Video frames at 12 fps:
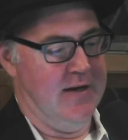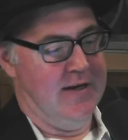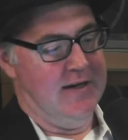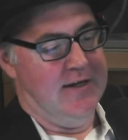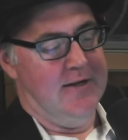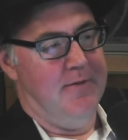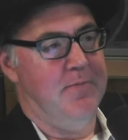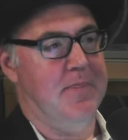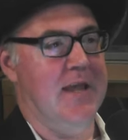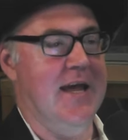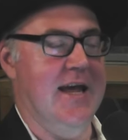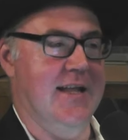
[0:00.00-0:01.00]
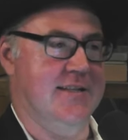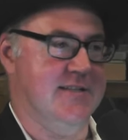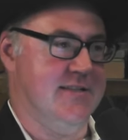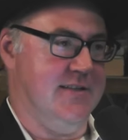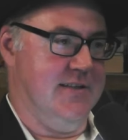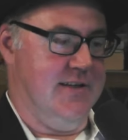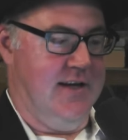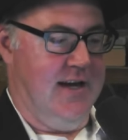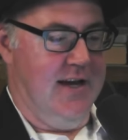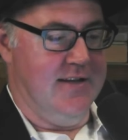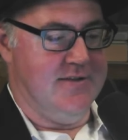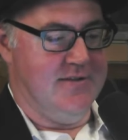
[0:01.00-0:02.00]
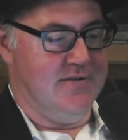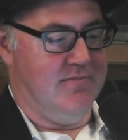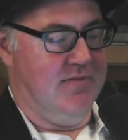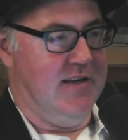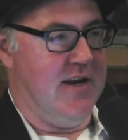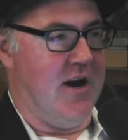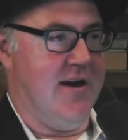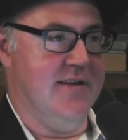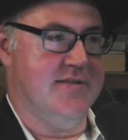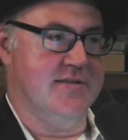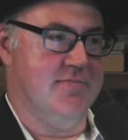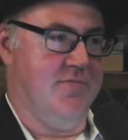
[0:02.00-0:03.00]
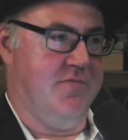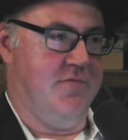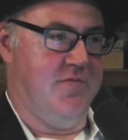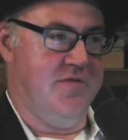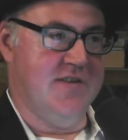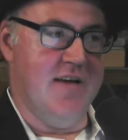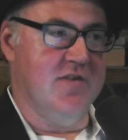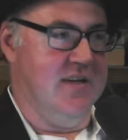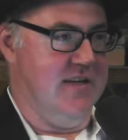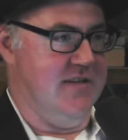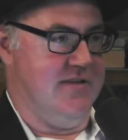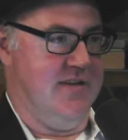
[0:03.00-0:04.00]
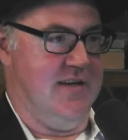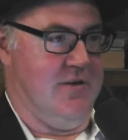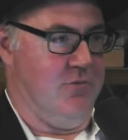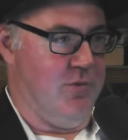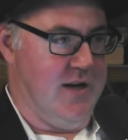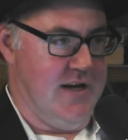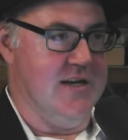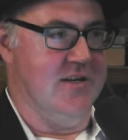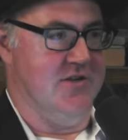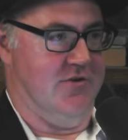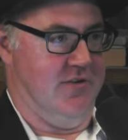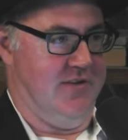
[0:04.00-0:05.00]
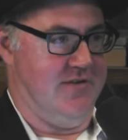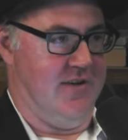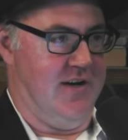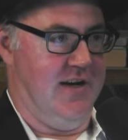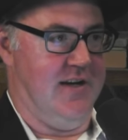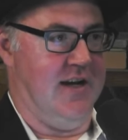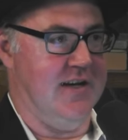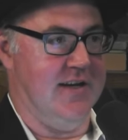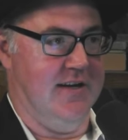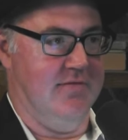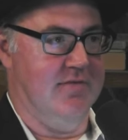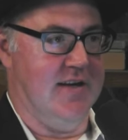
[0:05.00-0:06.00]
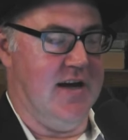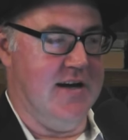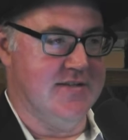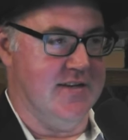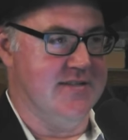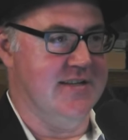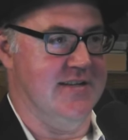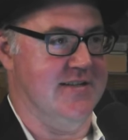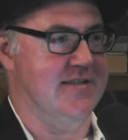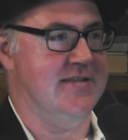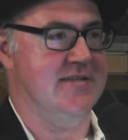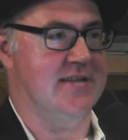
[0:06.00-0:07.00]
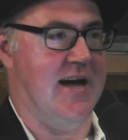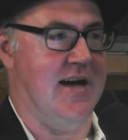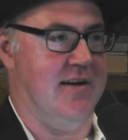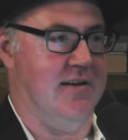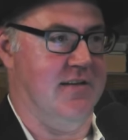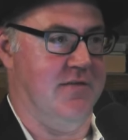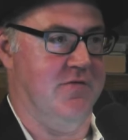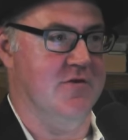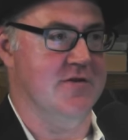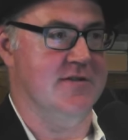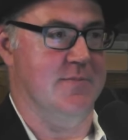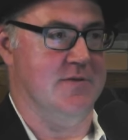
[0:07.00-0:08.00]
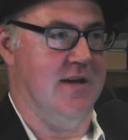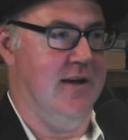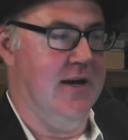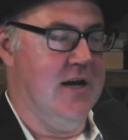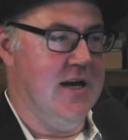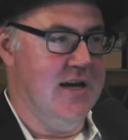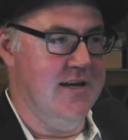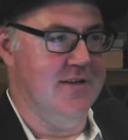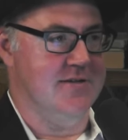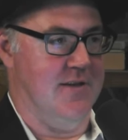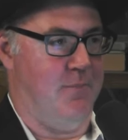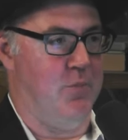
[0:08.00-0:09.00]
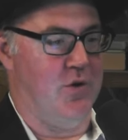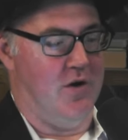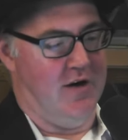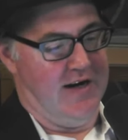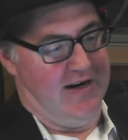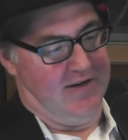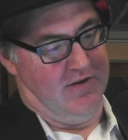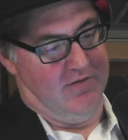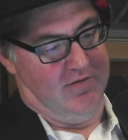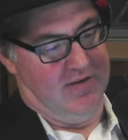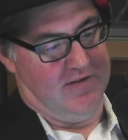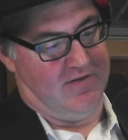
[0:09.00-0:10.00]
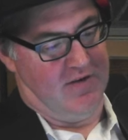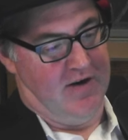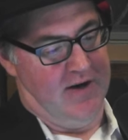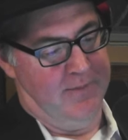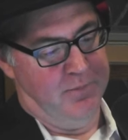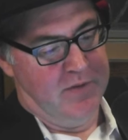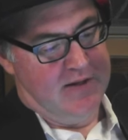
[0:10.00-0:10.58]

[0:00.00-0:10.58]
The builder. It's you know, it's 7 years in when he joins, right? Like as I said at the start of the first episode, he is the product of this, right?